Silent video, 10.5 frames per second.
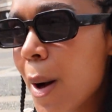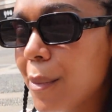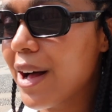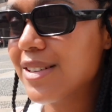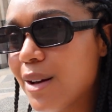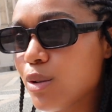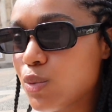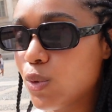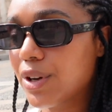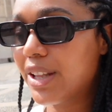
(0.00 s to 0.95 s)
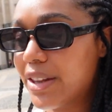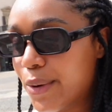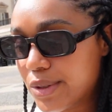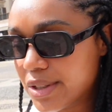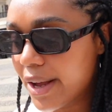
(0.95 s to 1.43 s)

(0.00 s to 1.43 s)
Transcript: But as I was walking, there was